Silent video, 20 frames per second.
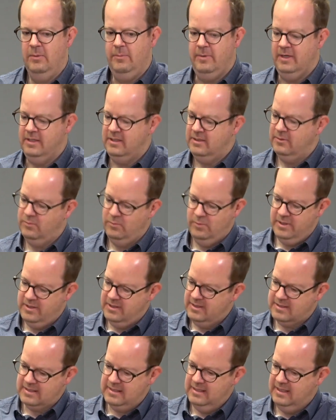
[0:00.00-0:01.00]
But with
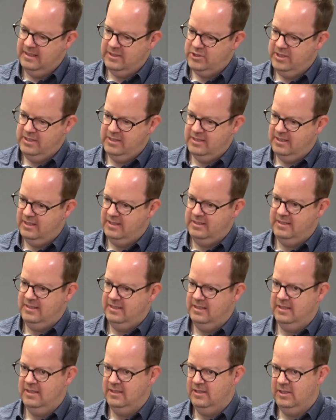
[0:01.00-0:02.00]
this light sheet
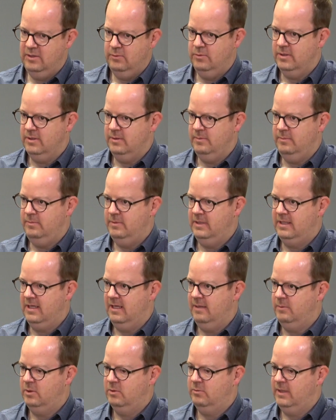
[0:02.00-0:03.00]
idea, it
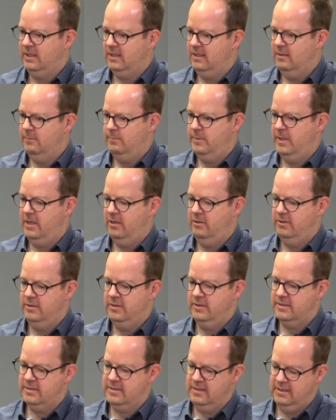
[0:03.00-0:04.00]
became quickly
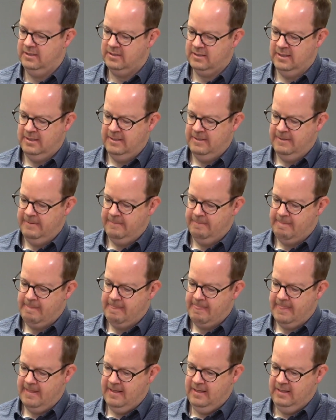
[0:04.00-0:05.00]
apparent that
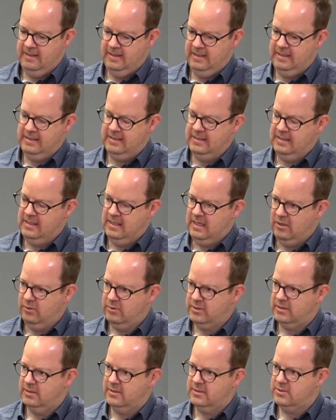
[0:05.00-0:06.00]
it
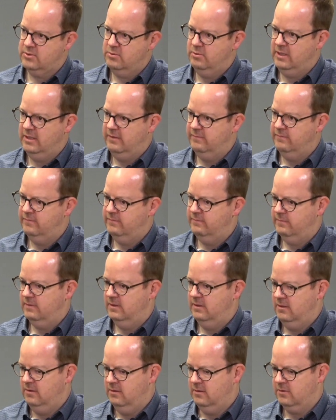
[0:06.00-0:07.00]
allowed us to give
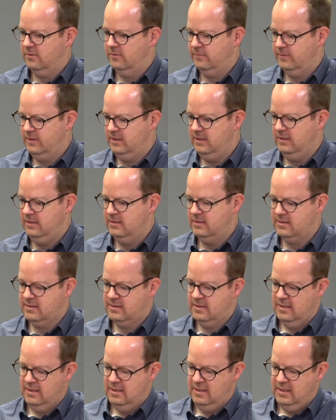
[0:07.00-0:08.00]
a lot of these
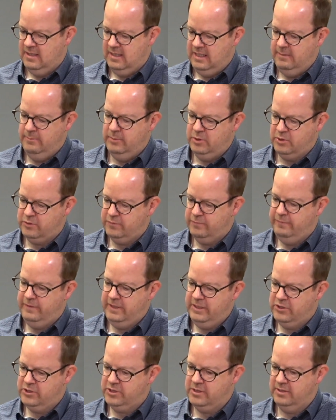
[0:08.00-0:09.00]
image
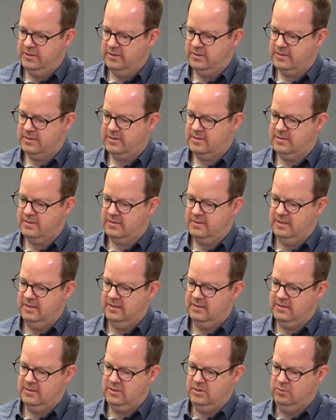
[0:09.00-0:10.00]
features
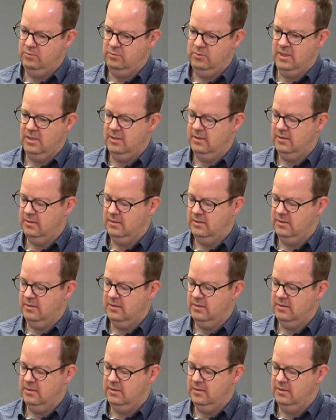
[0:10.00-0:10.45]
that you